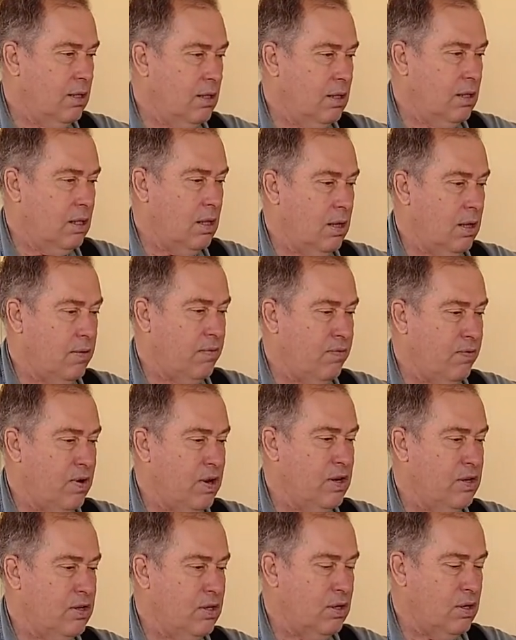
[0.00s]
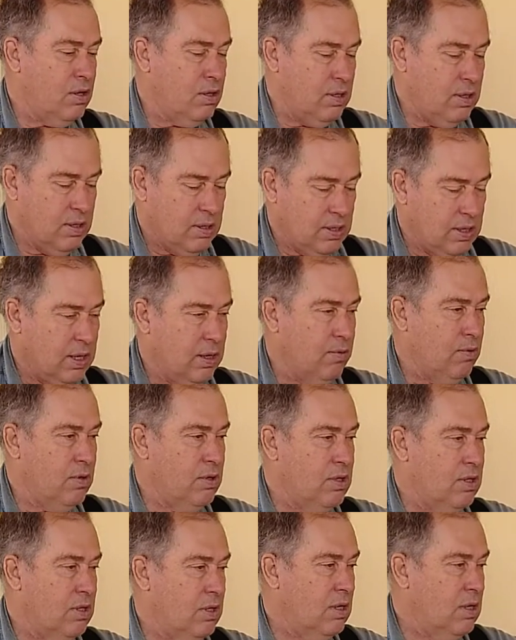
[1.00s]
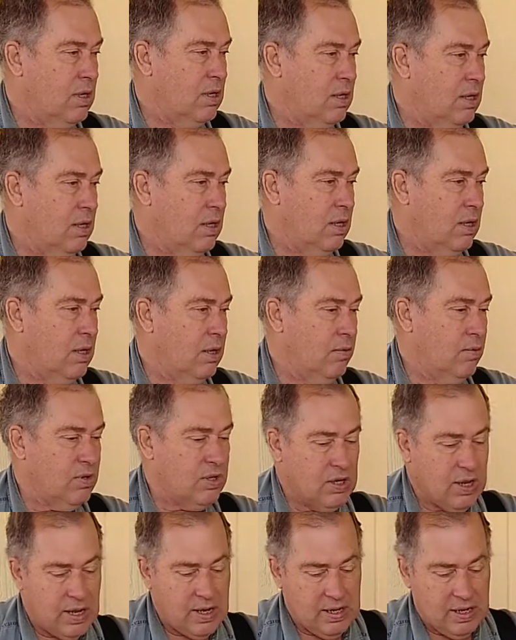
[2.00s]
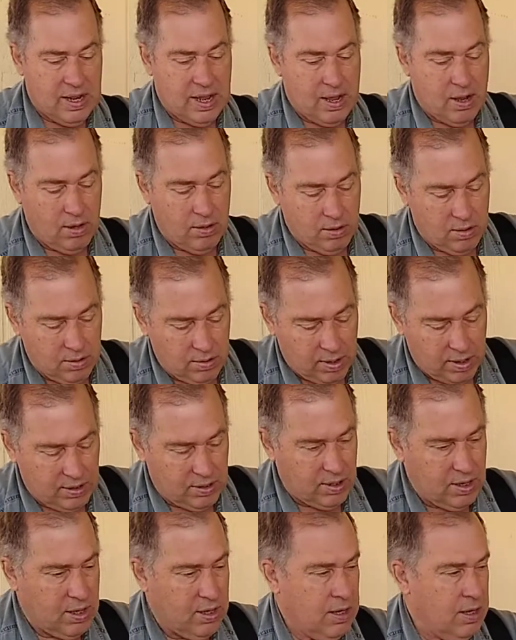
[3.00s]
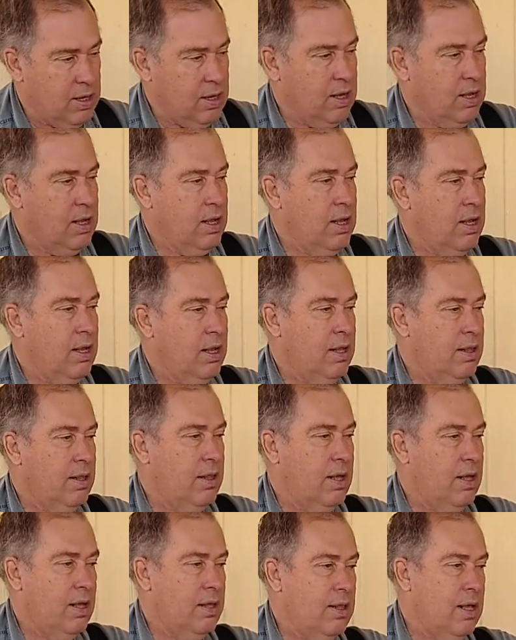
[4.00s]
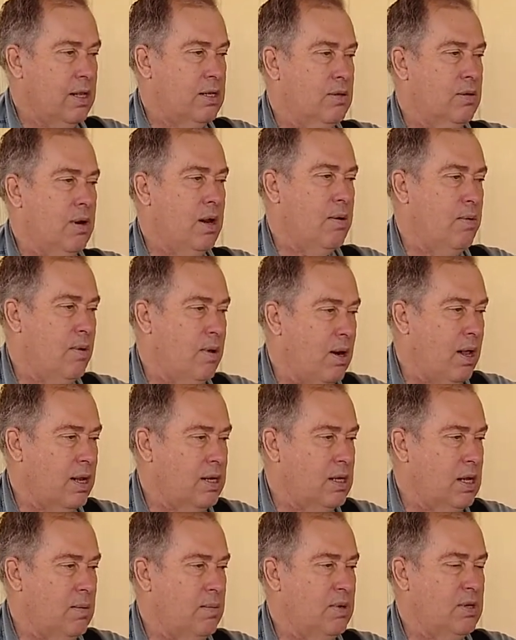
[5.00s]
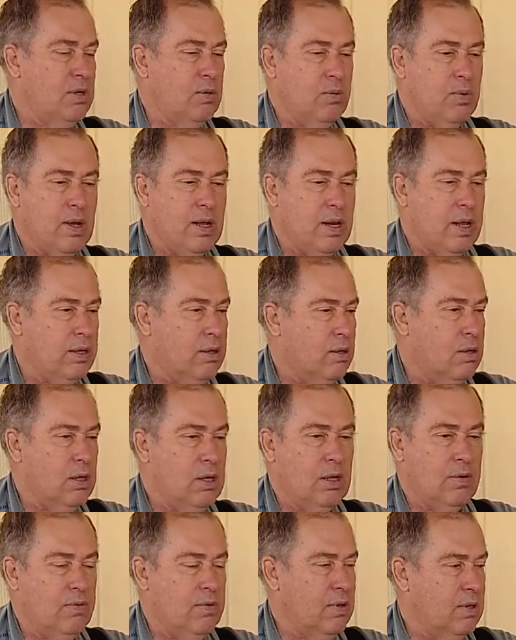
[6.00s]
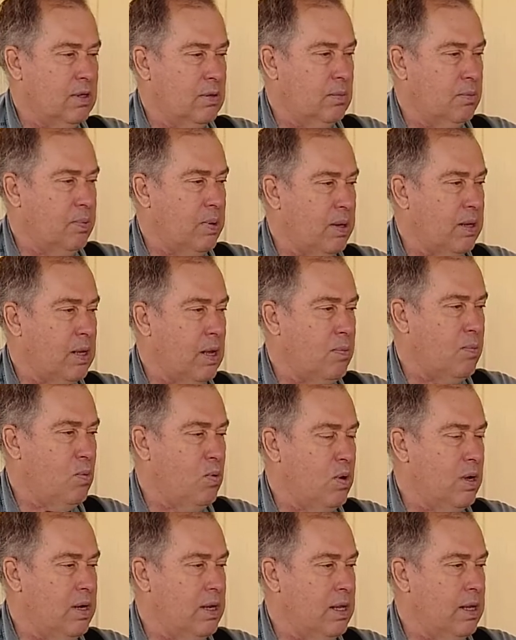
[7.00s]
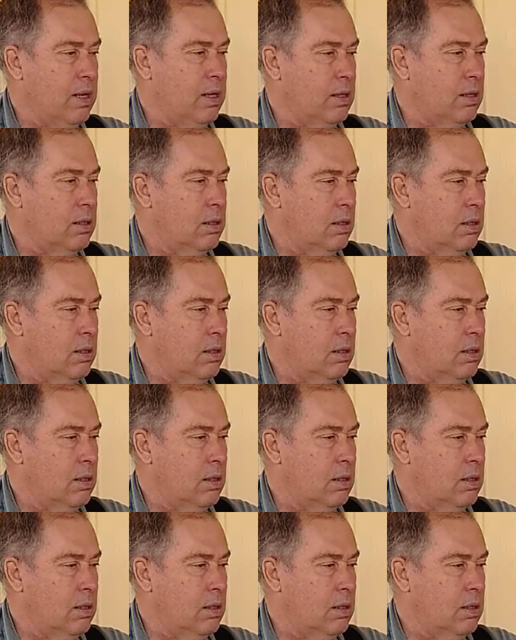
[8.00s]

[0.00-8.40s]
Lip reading: the freezer, and it was laid down right then, and that's when I realized how much it weighed. I couldn't even pick up one end,